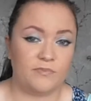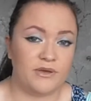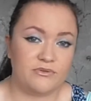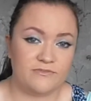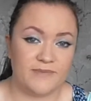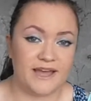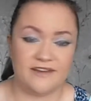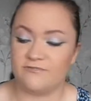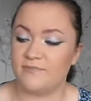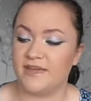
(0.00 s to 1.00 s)
but both of
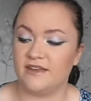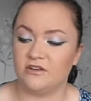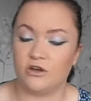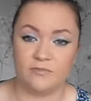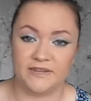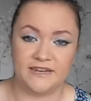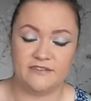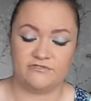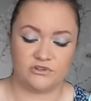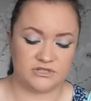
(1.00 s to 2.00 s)
mine have been
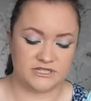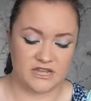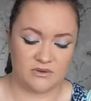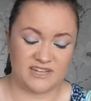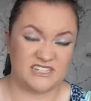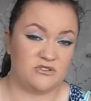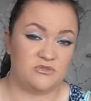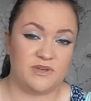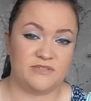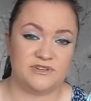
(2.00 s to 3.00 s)
completely full, so I don't
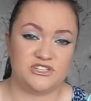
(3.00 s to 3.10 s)
know whether